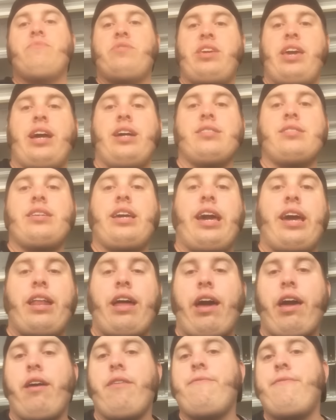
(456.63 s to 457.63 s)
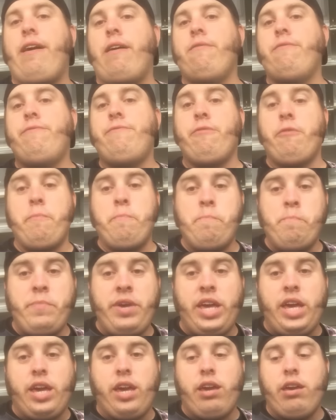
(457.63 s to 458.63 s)
Yes, and I have found for
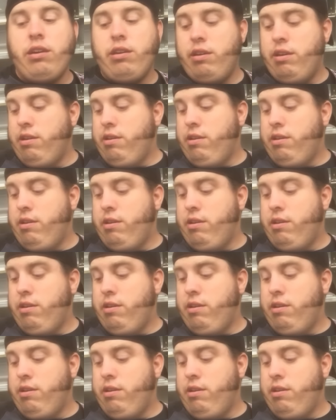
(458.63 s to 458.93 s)
me,